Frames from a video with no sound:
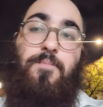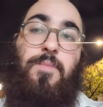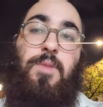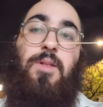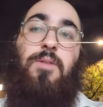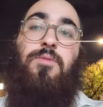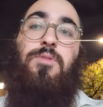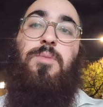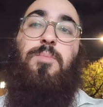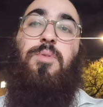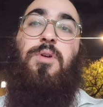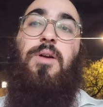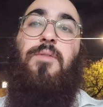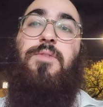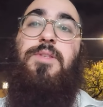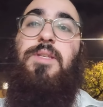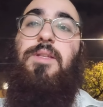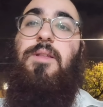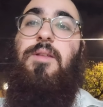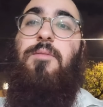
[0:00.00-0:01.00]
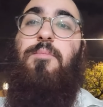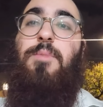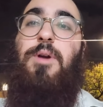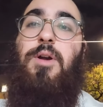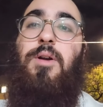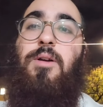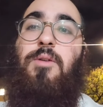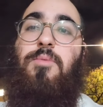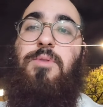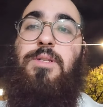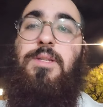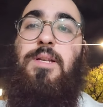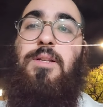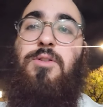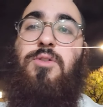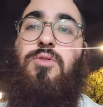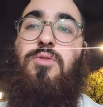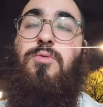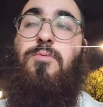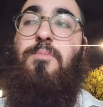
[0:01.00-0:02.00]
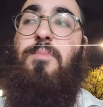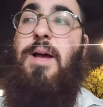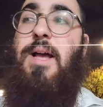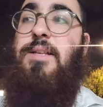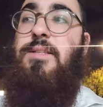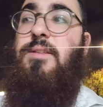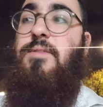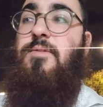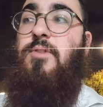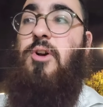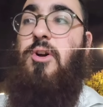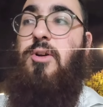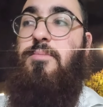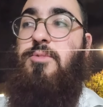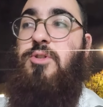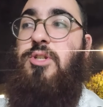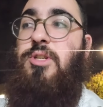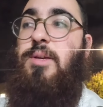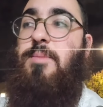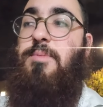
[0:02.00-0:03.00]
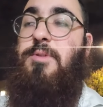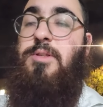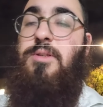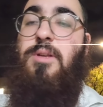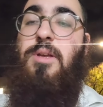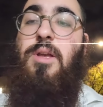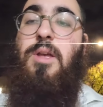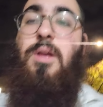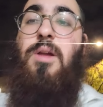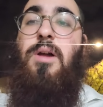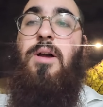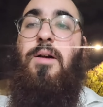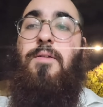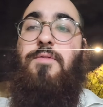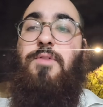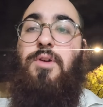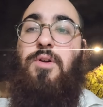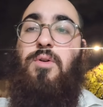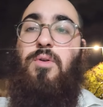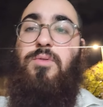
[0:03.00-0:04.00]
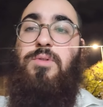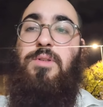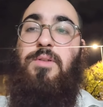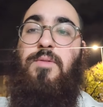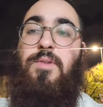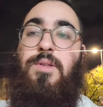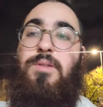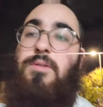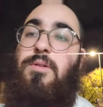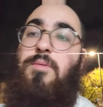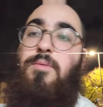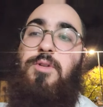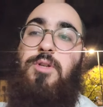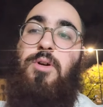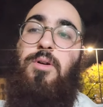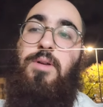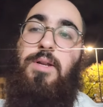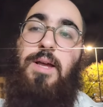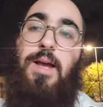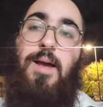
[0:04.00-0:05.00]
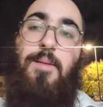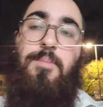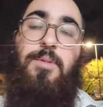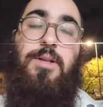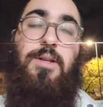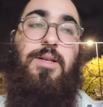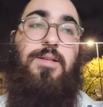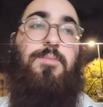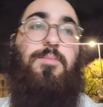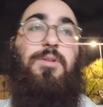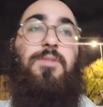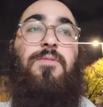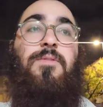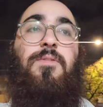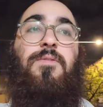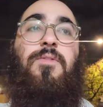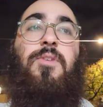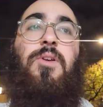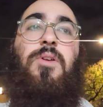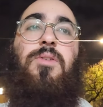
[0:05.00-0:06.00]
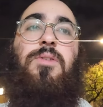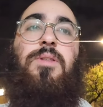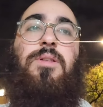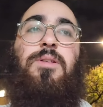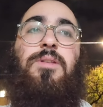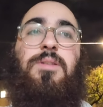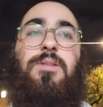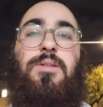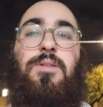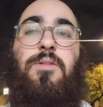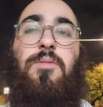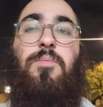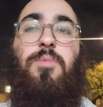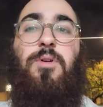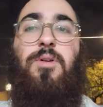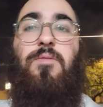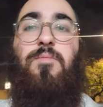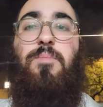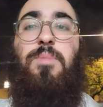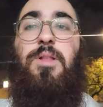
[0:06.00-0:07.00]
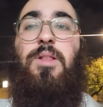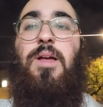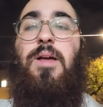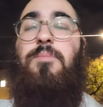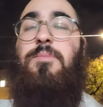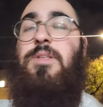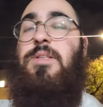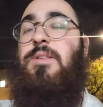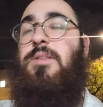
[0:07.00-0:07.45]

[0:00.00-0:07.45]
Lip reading: It was a prophecy that America would send two massive armed ships off the coast of Israel, which already happened, has been fulfilled. This is in the book of Bilam.